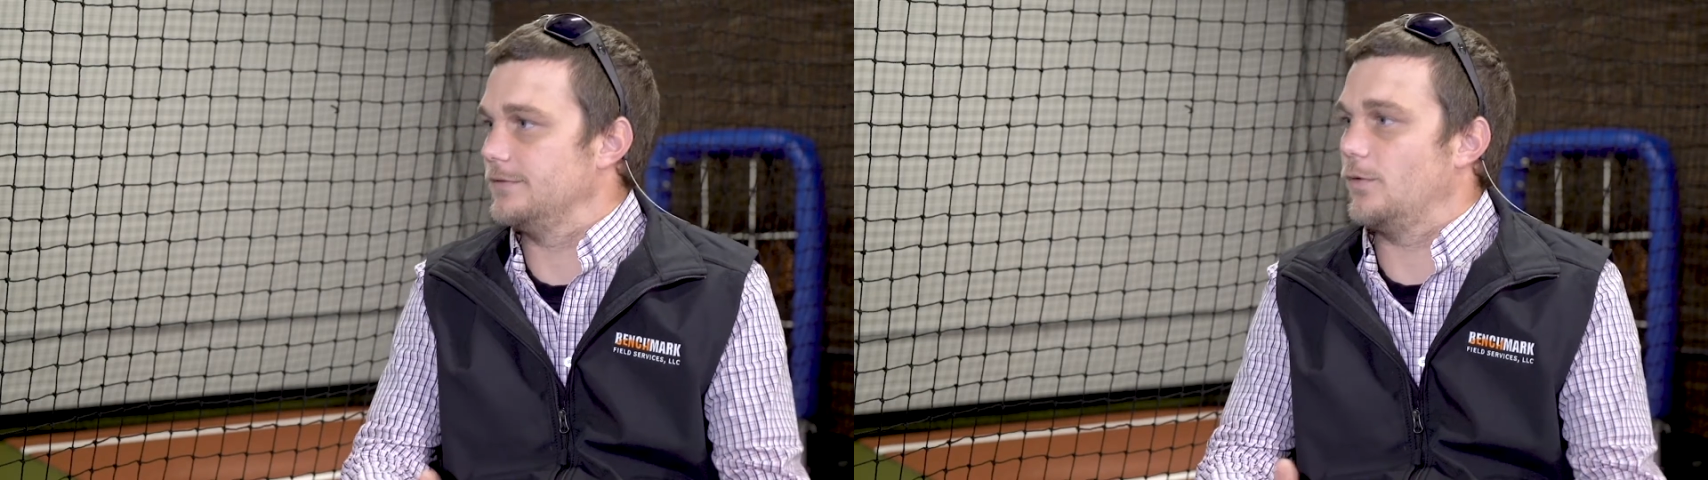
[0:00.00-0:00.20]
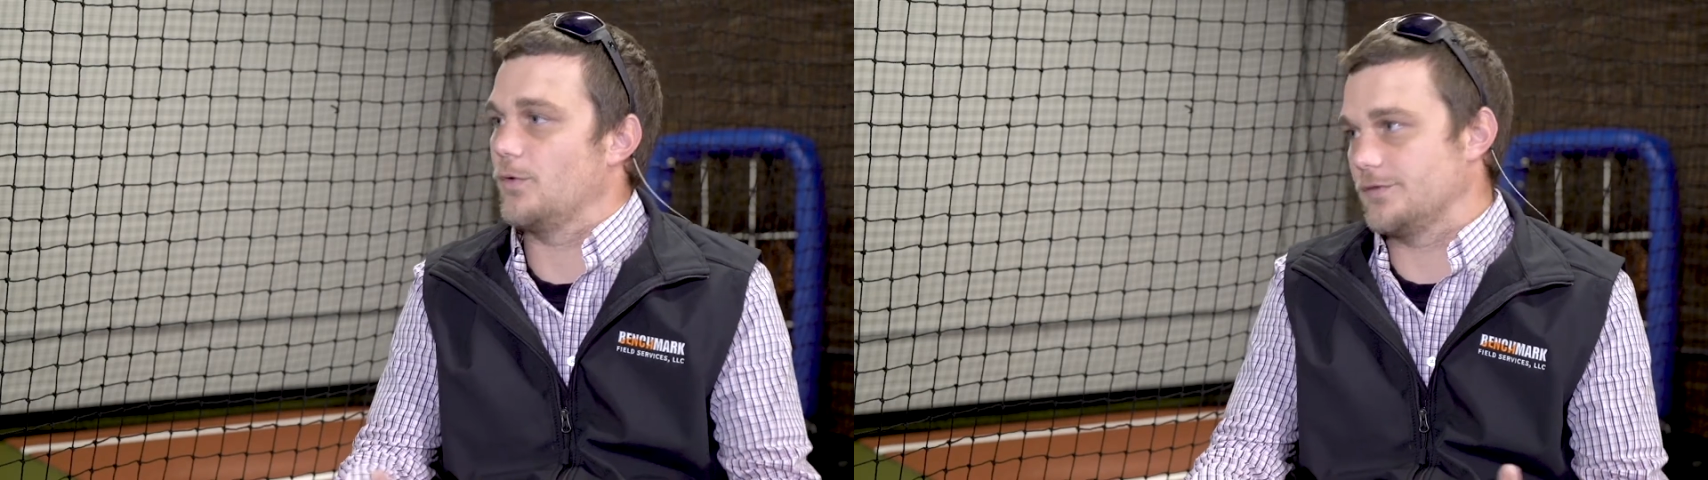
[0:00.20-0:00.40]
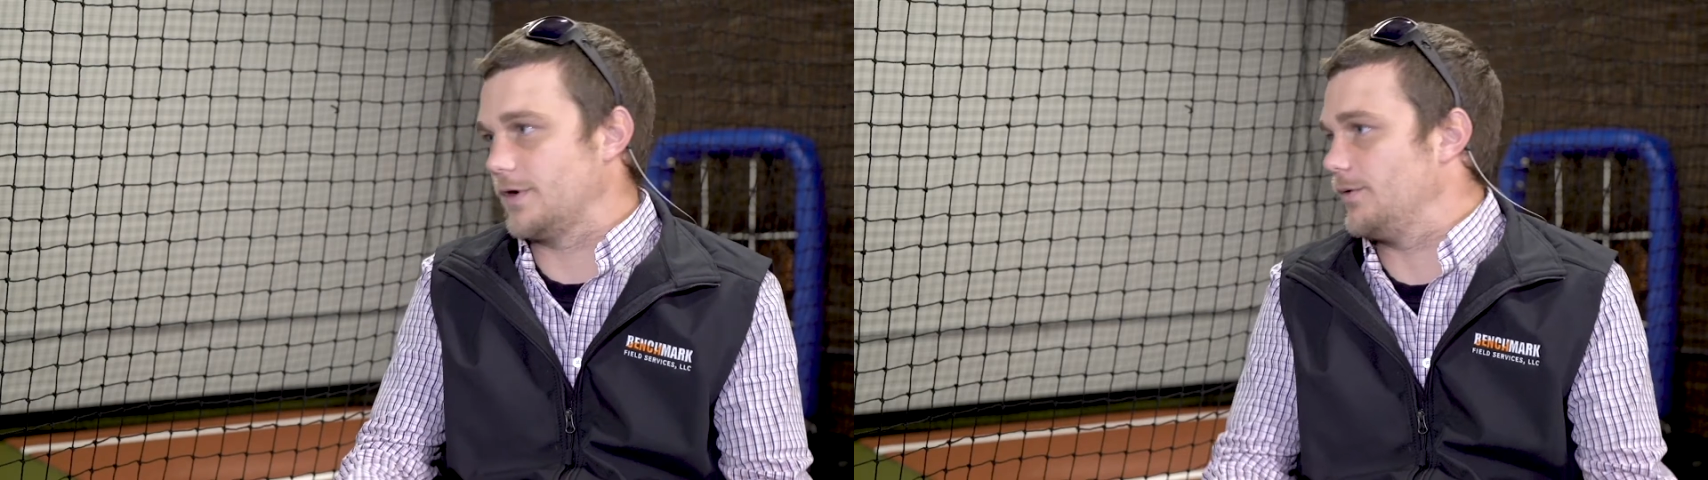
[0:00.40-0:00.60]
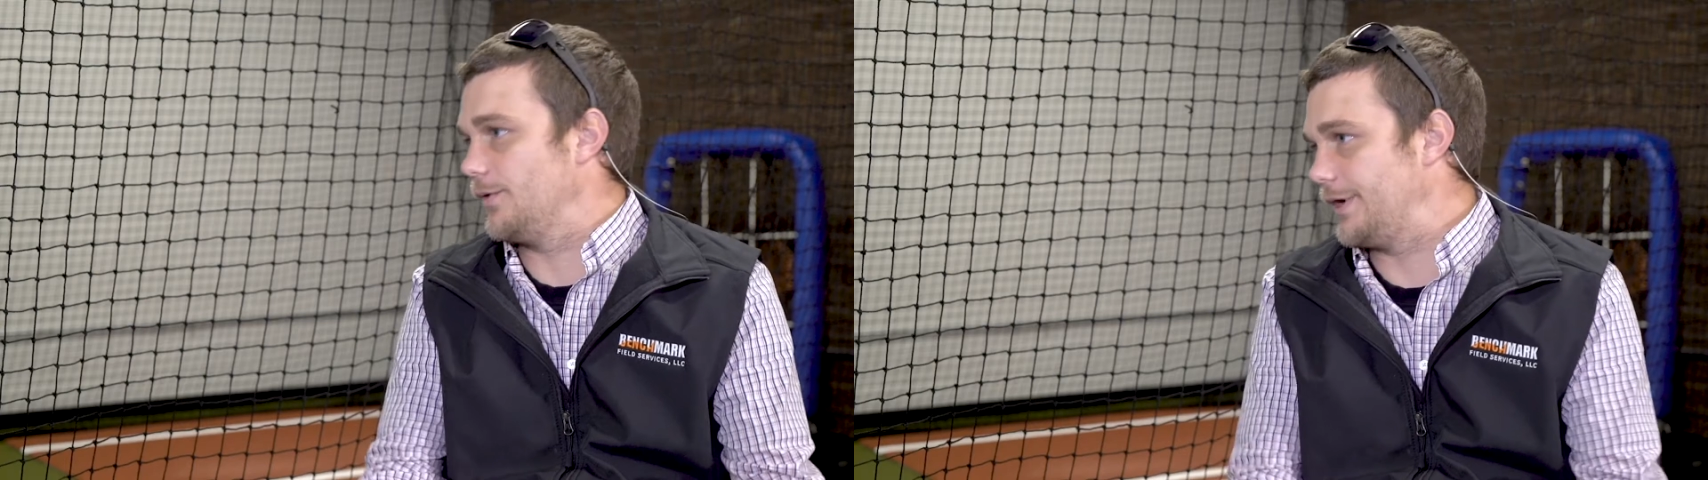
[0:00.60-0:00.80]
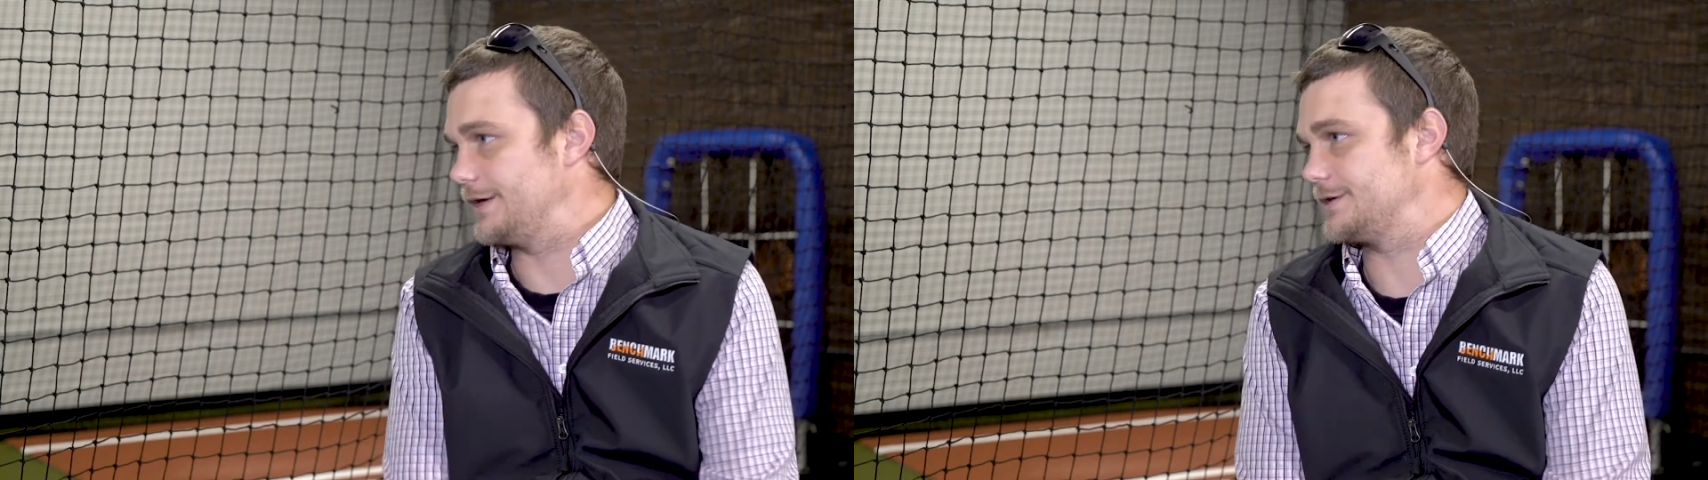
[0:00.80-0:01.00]
horizontal
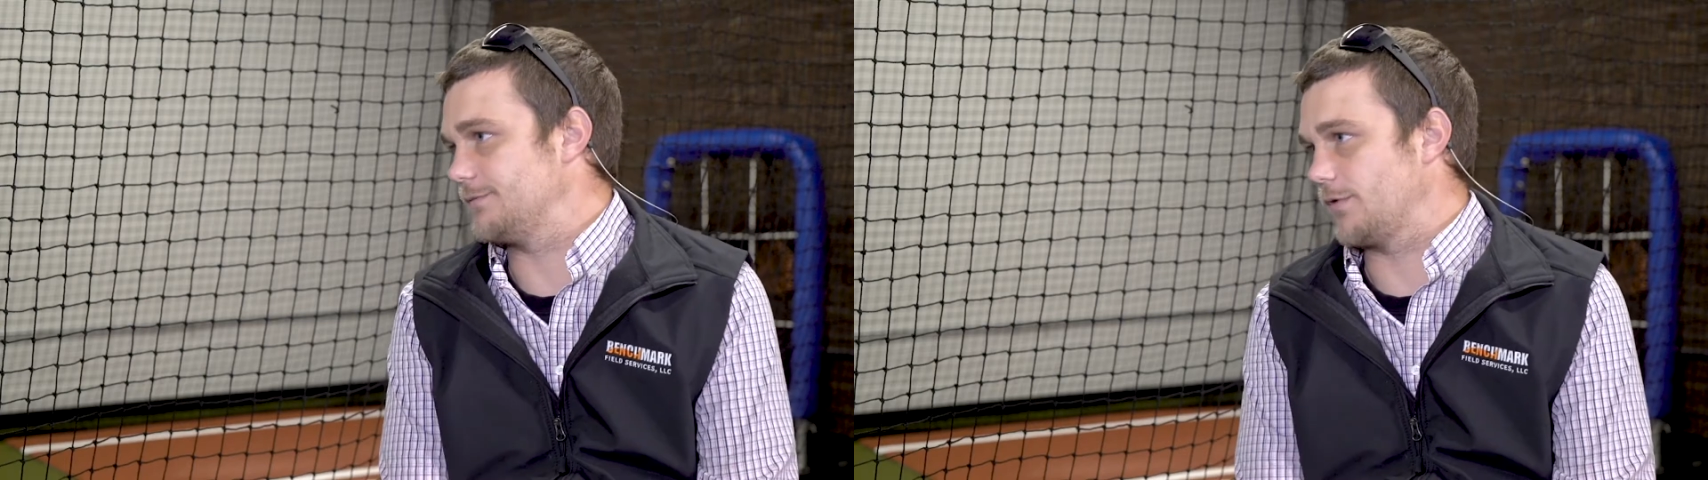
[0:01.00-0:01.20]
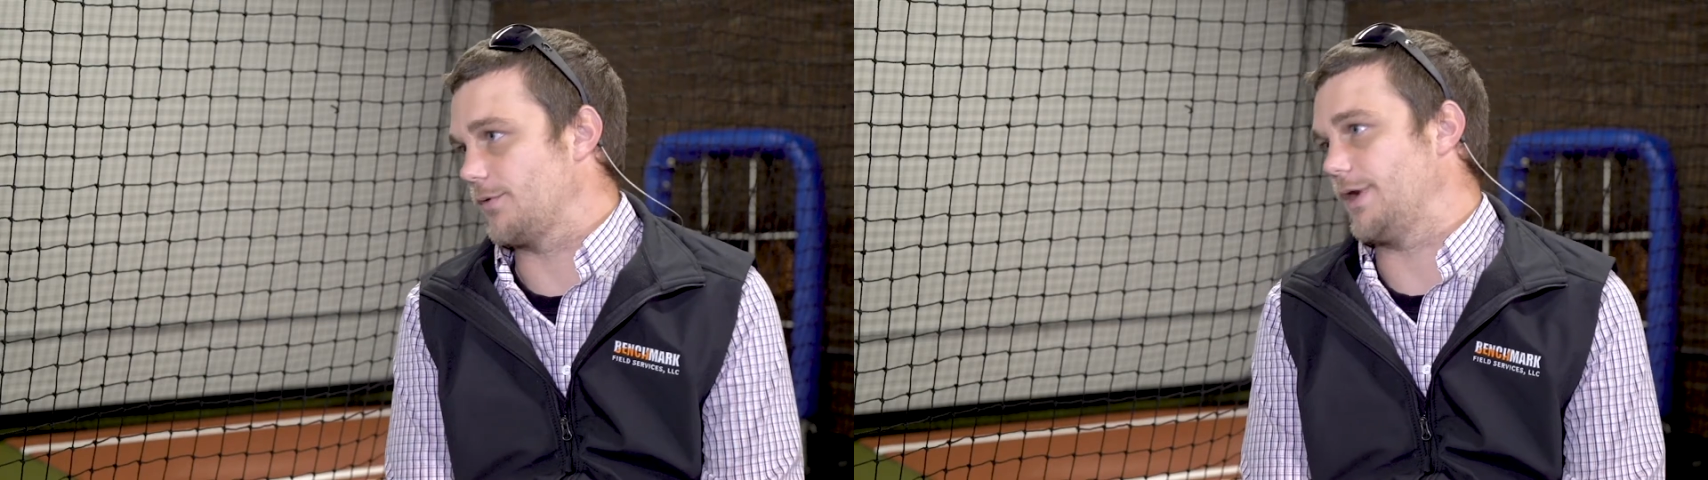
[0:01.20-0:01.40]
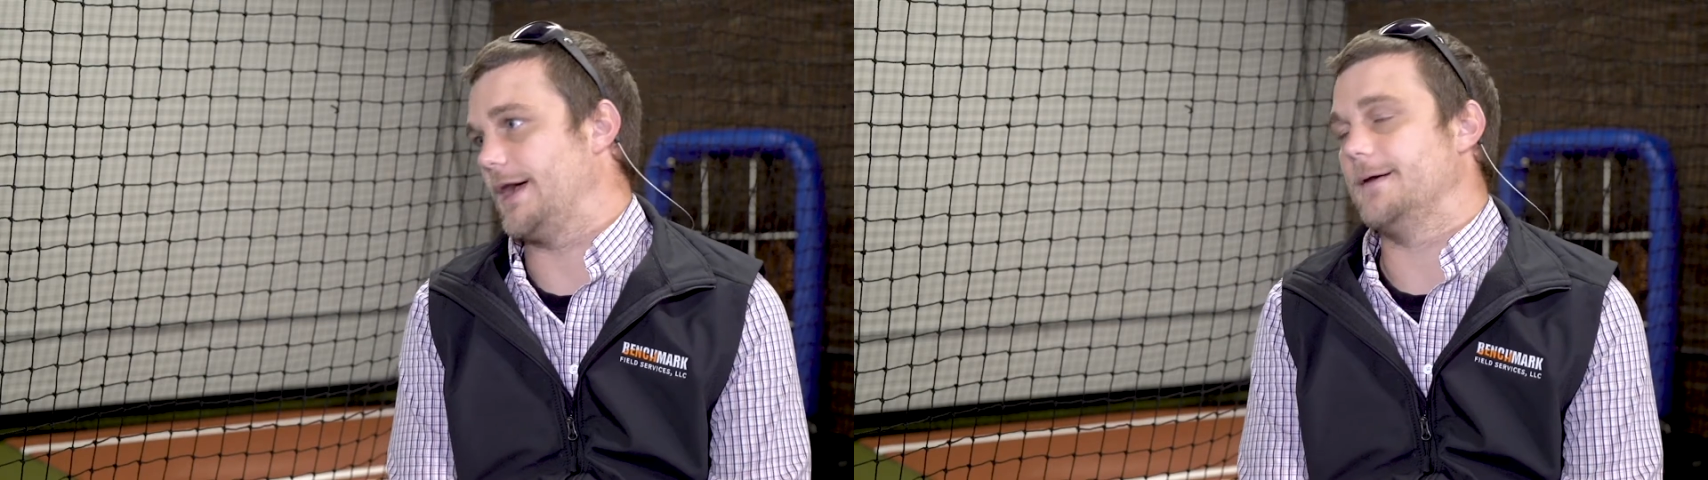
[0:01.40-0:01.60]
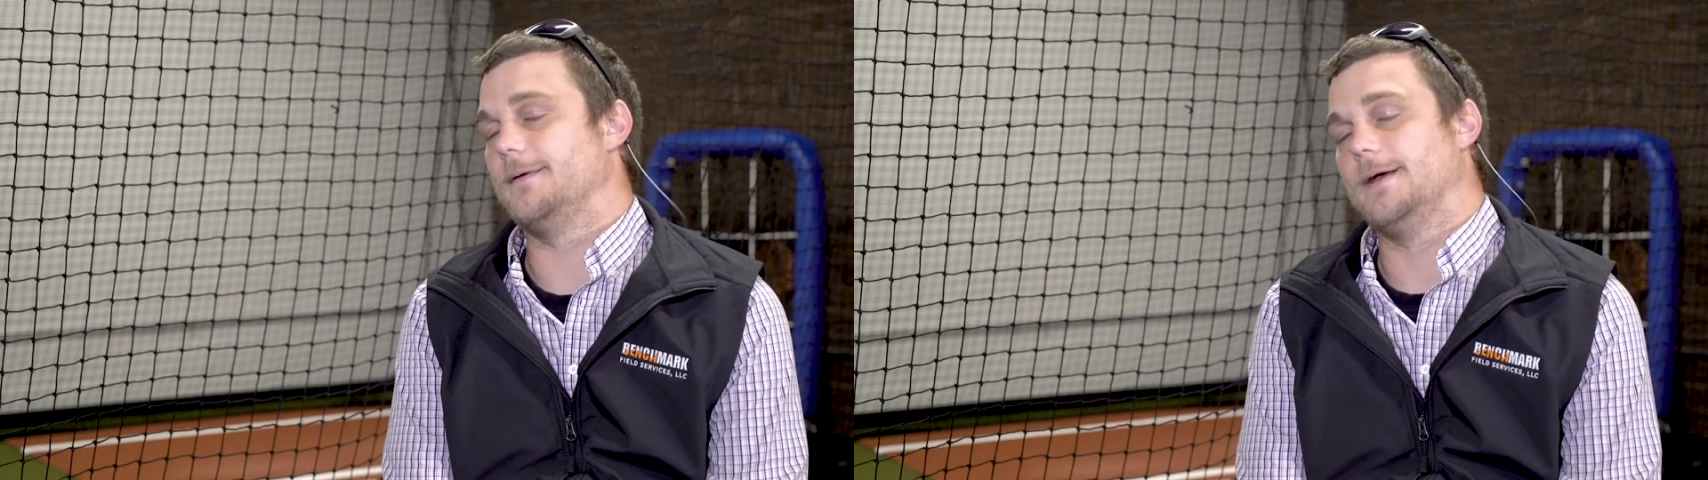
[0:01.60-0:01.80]
location of where we're at.